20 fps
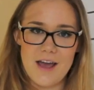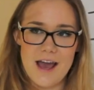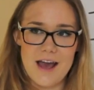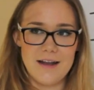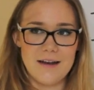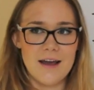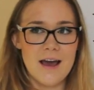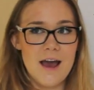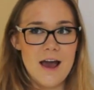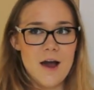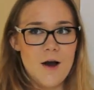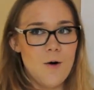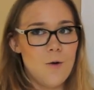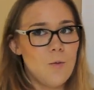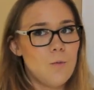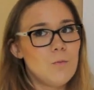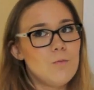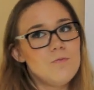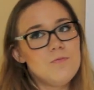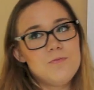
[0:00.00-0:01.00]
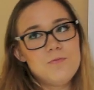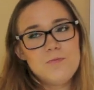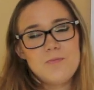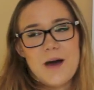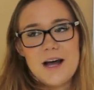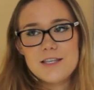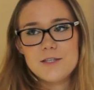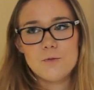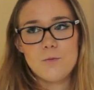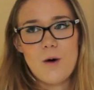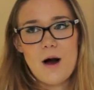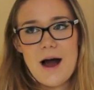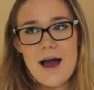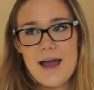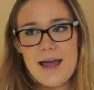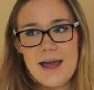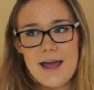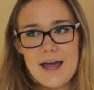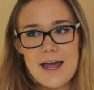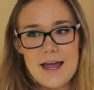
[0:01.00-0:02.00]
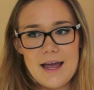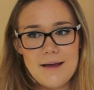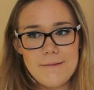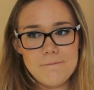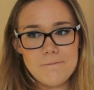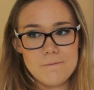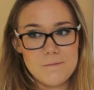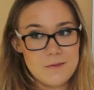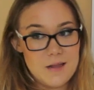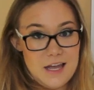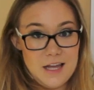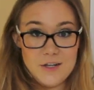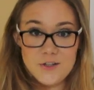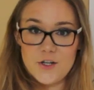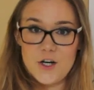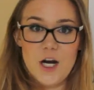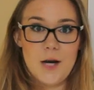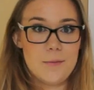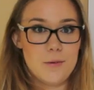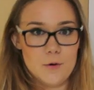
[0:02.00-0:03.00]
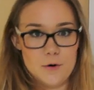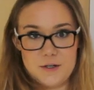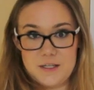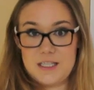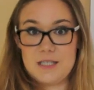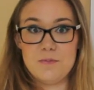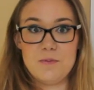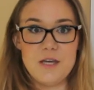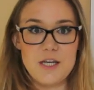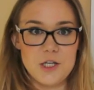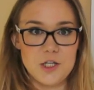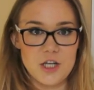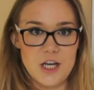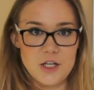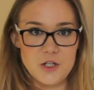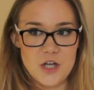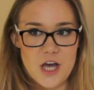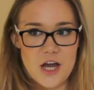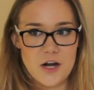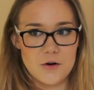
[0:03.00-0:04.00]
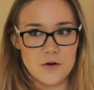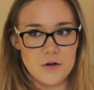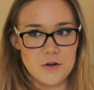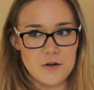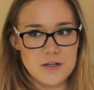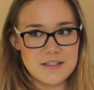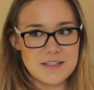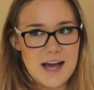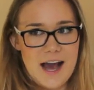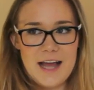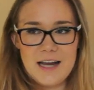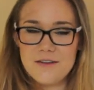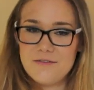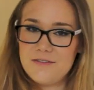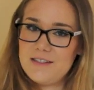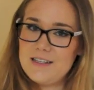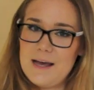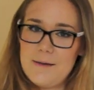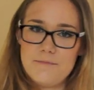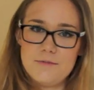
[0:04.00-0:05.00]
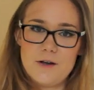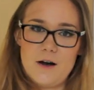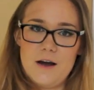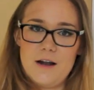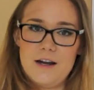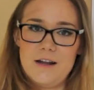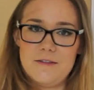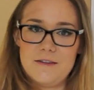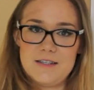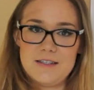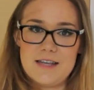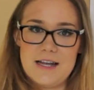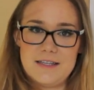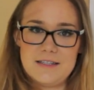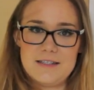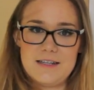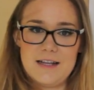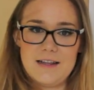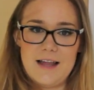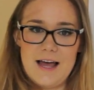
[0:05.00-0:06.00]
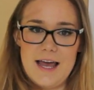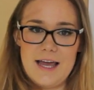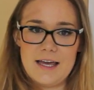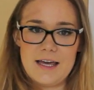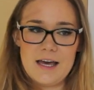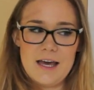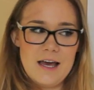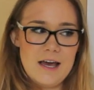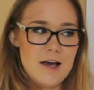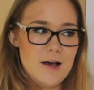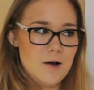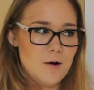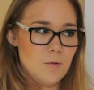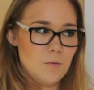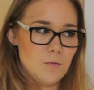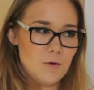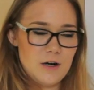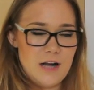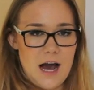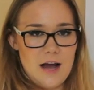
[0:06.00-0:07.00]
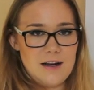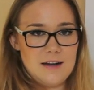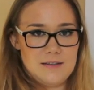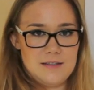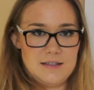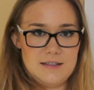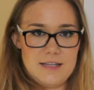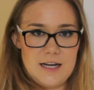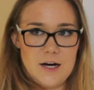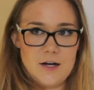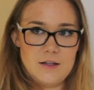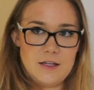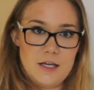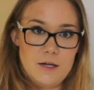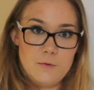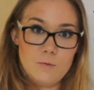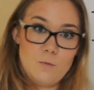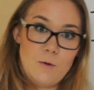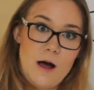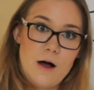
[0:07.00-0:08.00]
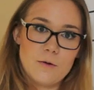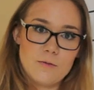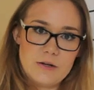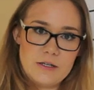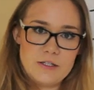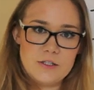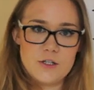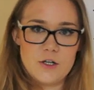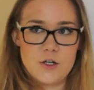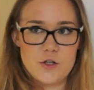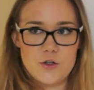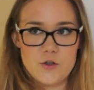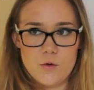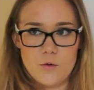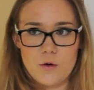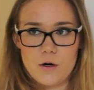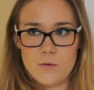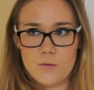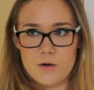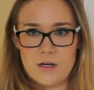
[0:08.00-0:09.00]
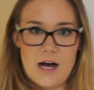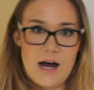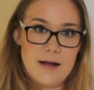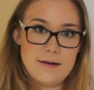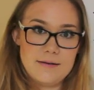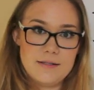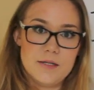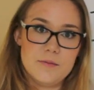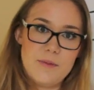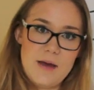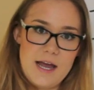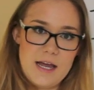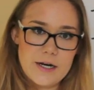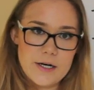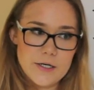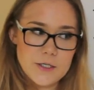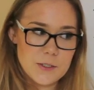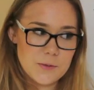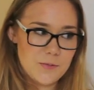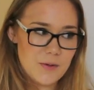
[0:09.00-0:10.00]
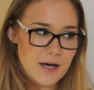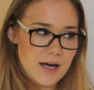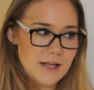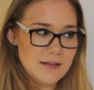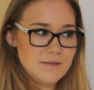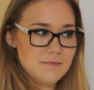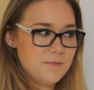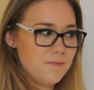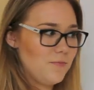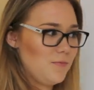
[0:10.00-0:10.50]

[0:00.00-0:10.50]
And that's why interp or speech in general is kind of slept on, in the sense that like we're not necessarily well-researched or we're not debaters, but